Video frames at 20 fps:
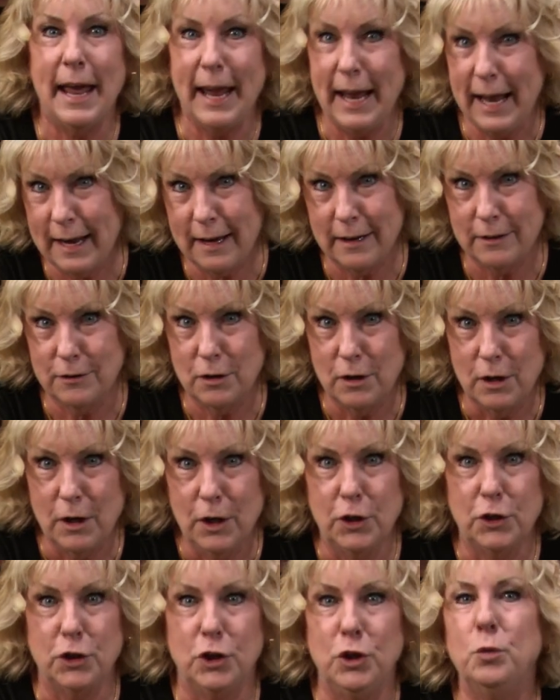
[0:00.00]
and
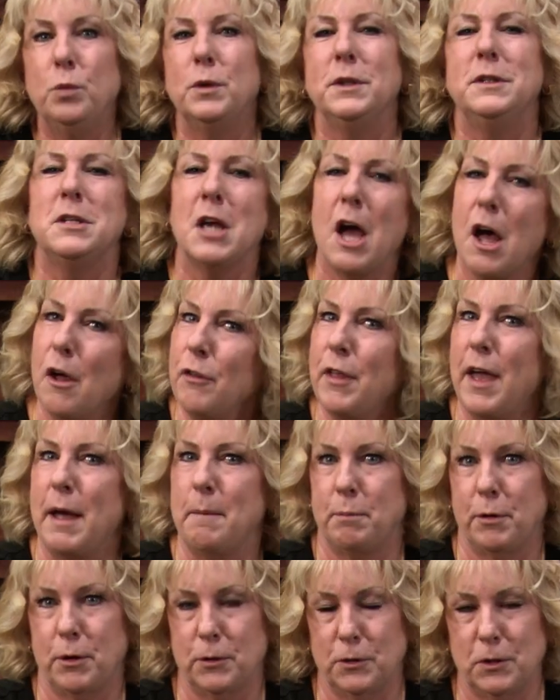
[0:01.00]
you would tell
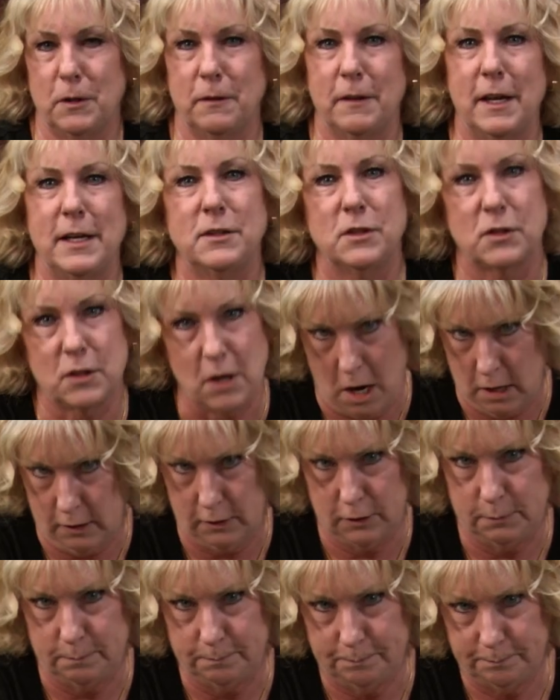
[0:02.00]
that person they
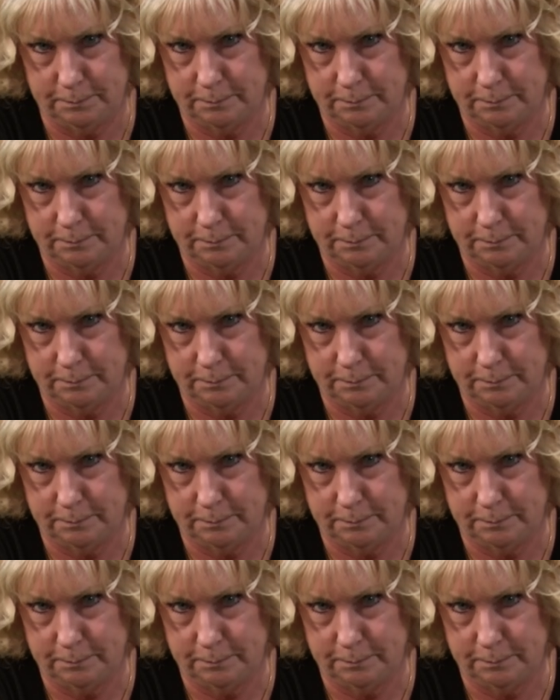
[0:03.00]
sucked.